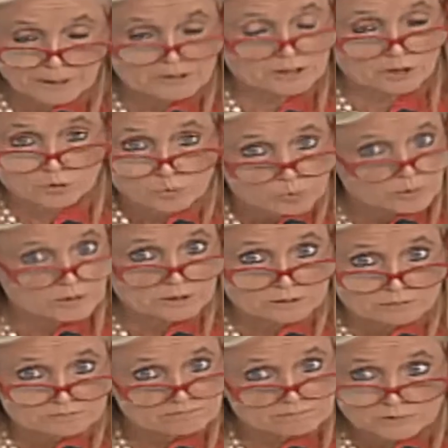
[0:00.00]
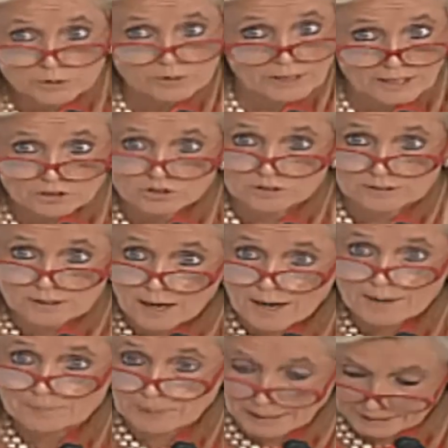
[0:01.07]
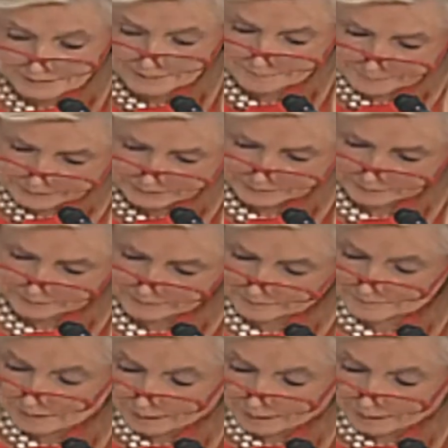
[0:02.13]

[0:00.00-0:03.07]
about is real location time any minute, because